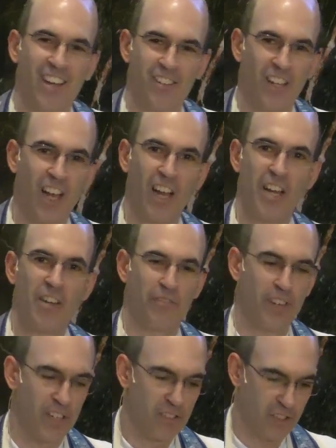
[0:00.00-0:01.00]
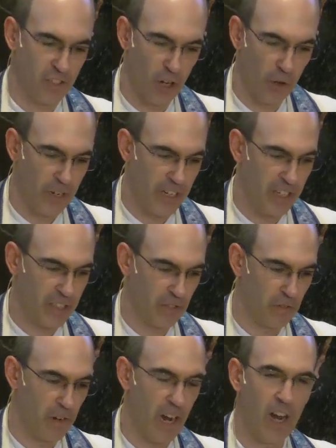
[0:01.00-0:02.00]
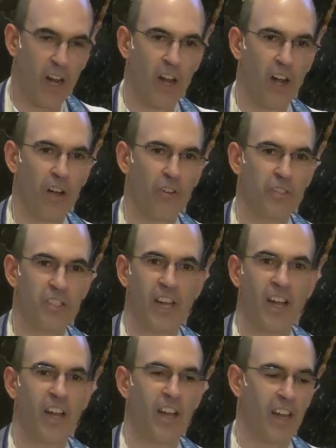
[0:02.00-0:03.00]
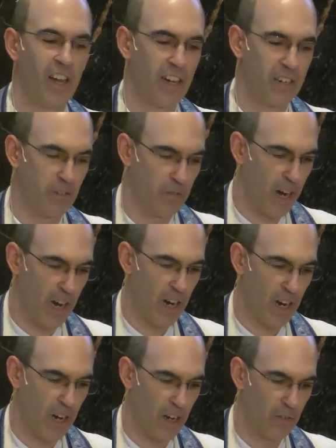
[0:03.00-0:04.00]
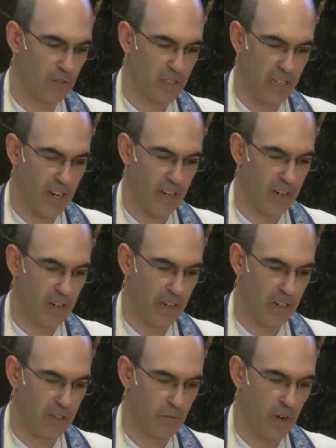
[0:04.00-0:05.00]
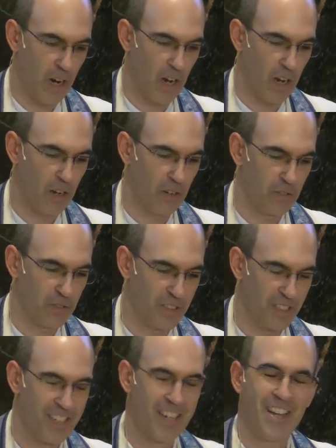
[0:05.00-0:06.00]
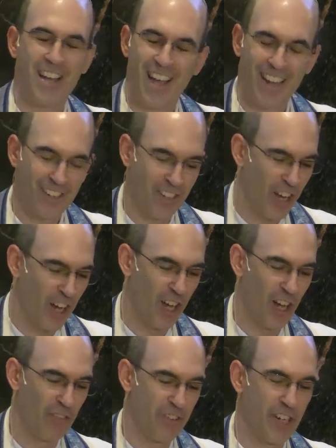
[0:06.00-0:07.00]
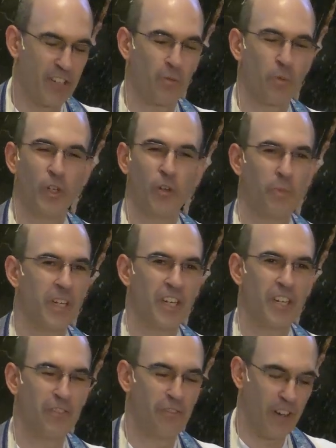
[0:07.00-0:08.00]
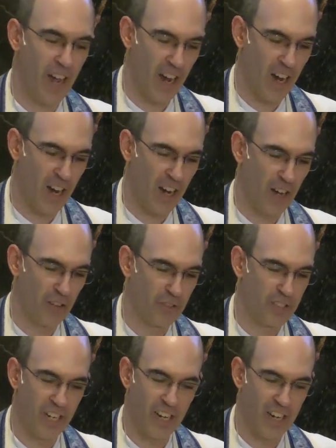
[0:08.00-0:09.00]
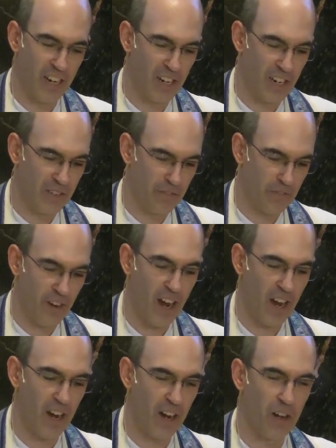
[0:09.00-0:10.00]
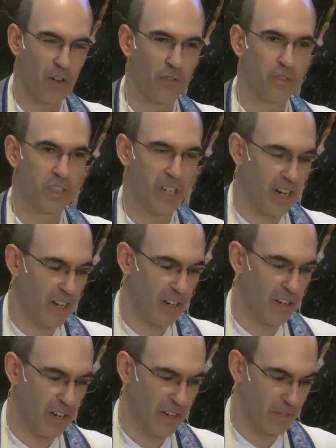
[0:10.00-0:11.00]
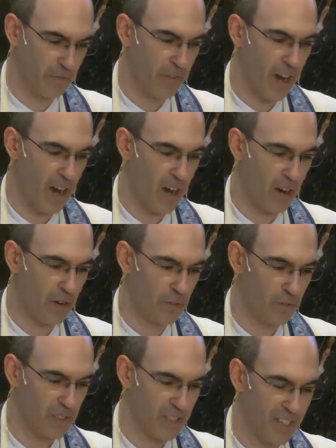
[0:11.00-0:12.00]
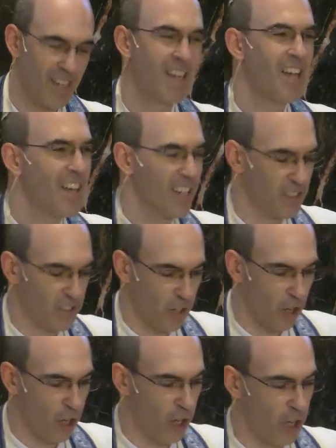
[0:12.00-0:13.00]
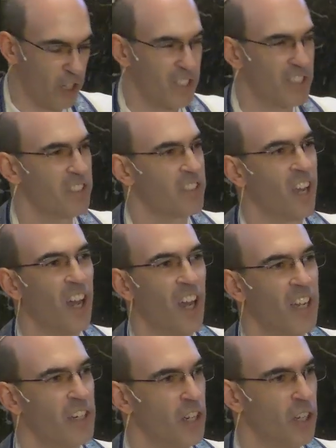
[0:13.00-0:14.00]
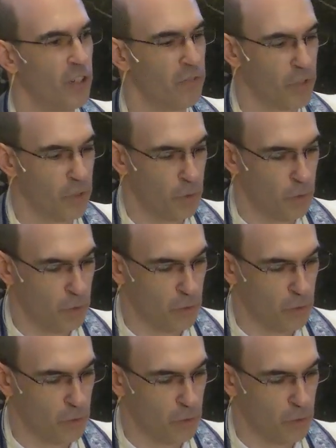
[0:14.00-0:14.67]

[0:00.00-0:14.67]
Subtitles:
life is going round and round and round, and love it will be found and found and found. It's all inside of you.